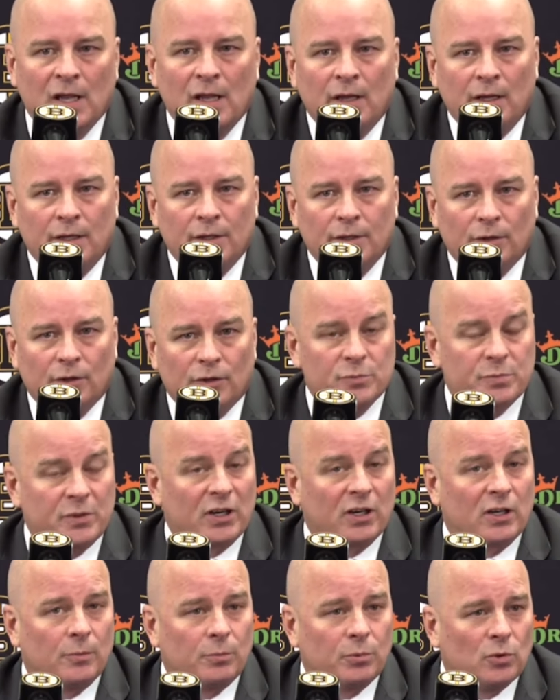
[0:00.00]
you know, there's been a
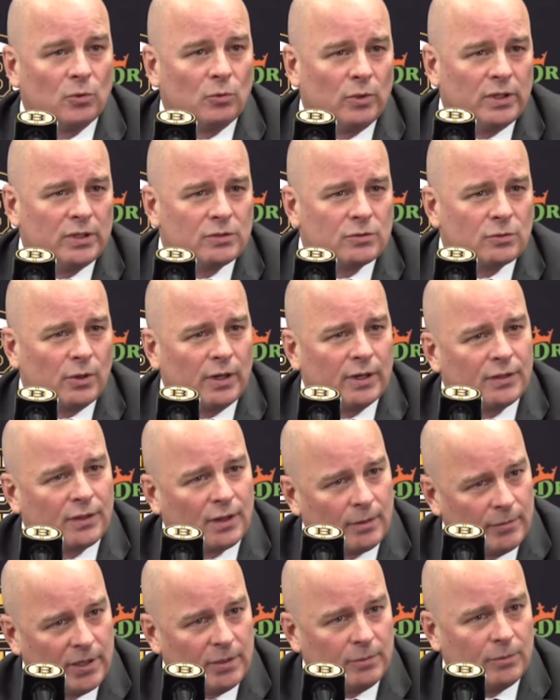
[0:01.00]
couple of wins where I
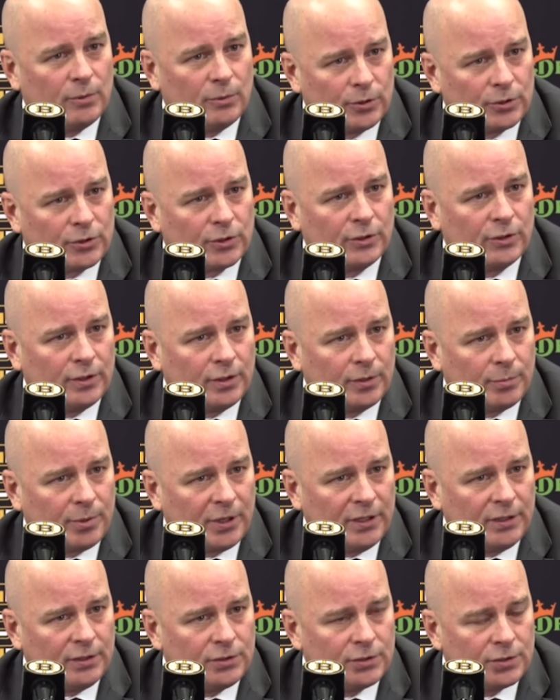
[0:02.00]
thought maybe we were turning the
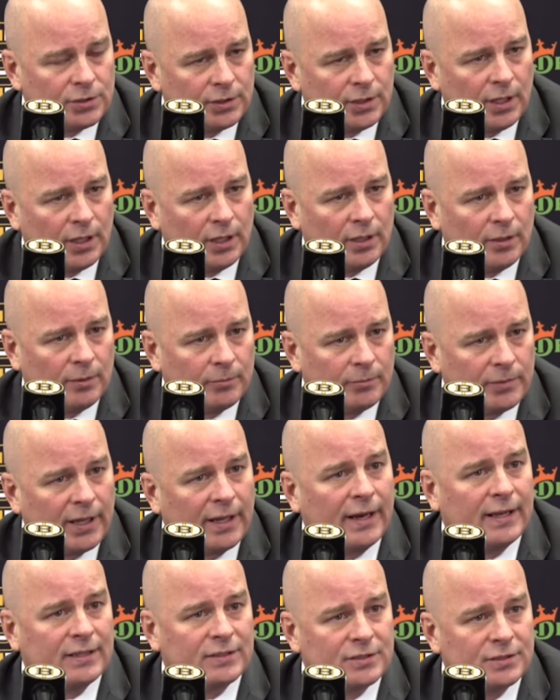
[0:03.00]
page. That
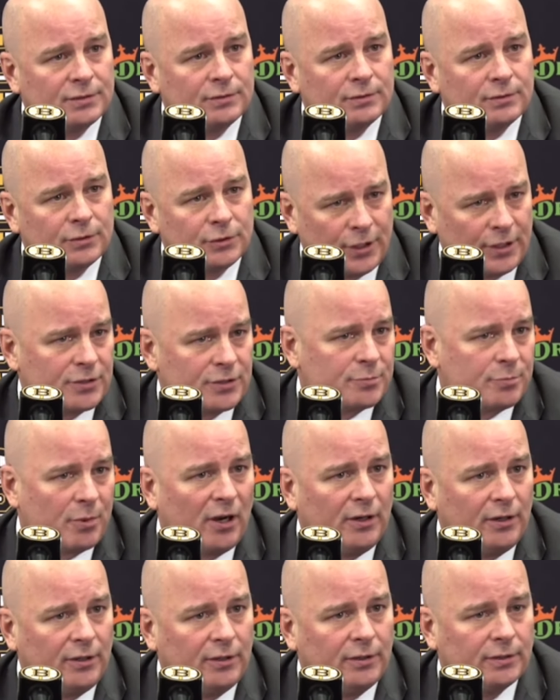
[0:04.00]
hasn't
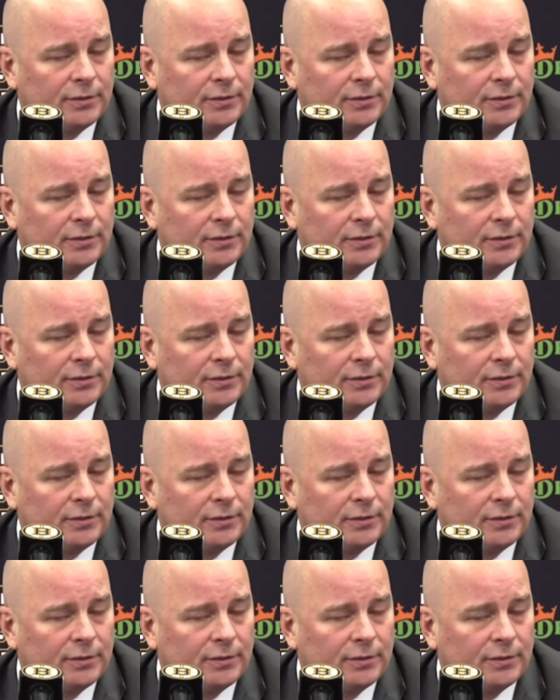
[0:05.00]
transpired.